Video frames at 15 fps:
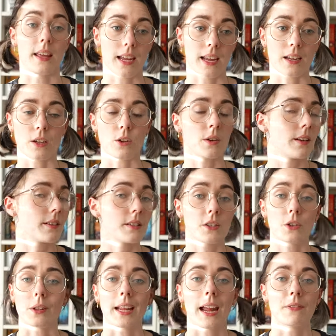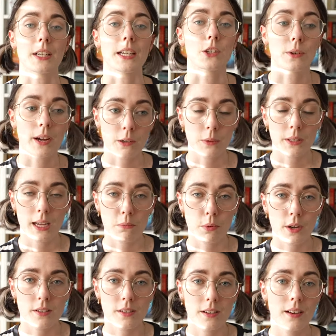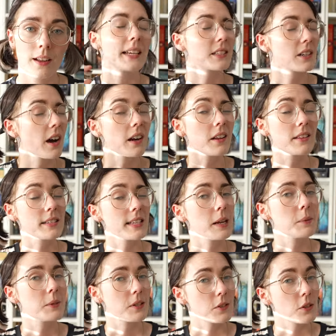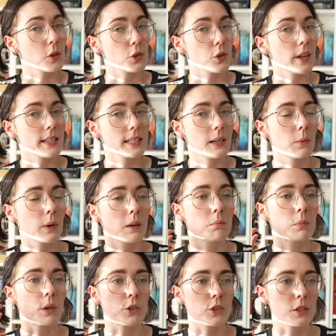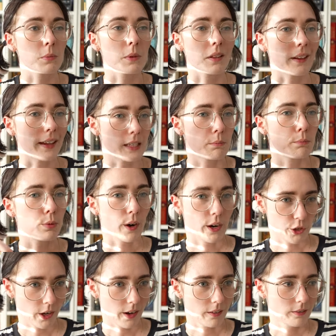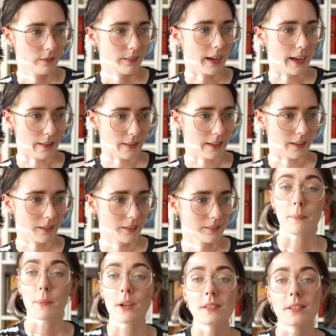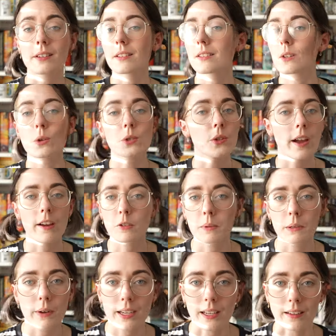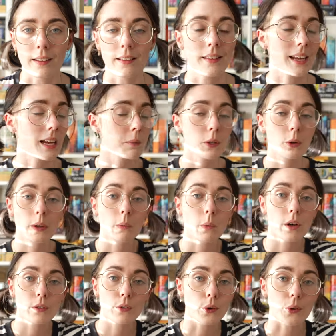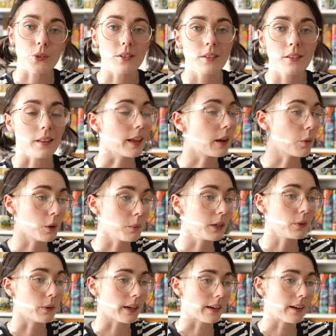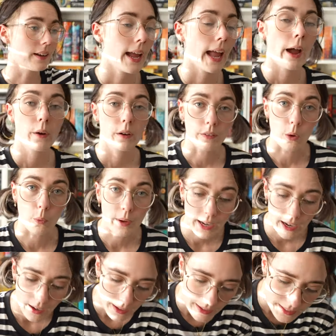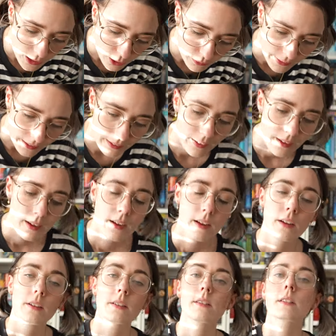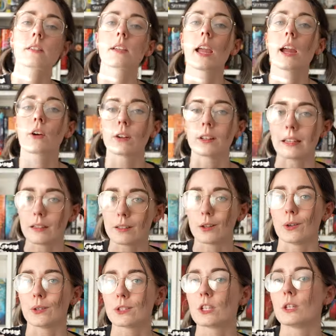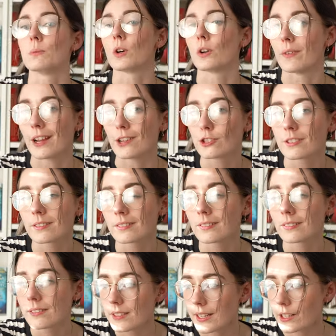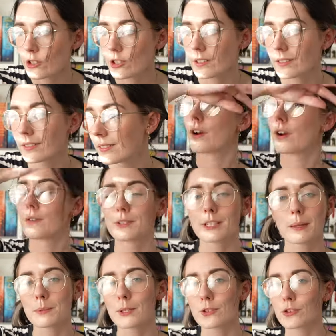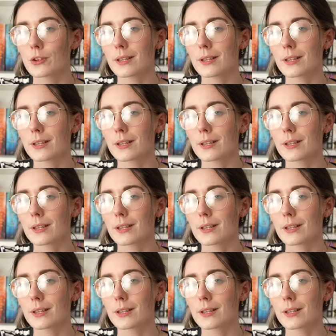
there. You don't necessarily have to interact with that person. It's kind of the same as the socializing one, but just with less pressure. I think. That person doesn't also have to be reading. They can be doing whatever else they want to be doing. However, we are delving scarily close to the motivation section of tips and